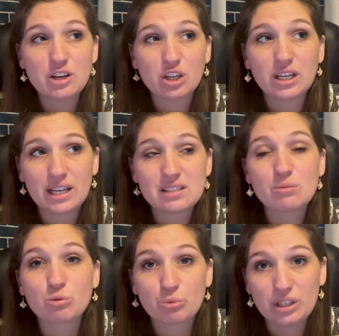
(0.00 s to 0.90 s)
And you're going to get
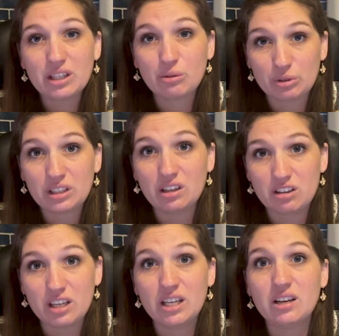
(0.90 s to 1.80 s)
some really, really
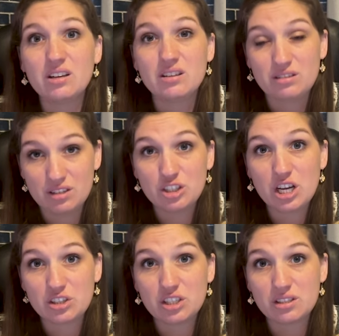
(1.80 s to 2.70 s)
good
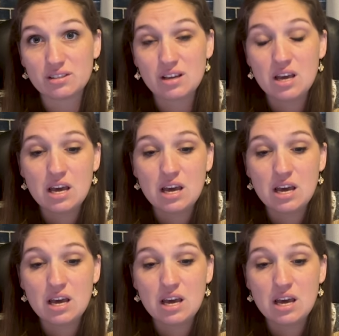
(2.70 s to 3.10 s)
suggestions.